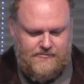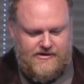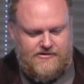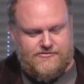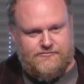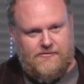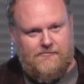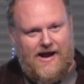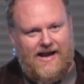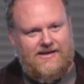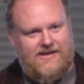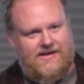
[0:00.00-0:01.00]
Peter's
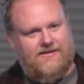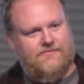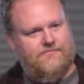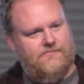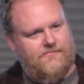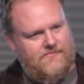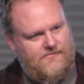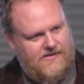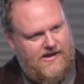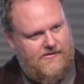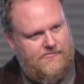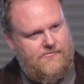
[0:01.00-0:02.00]
reminding
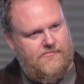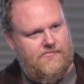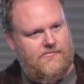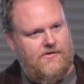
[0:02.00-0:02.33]
them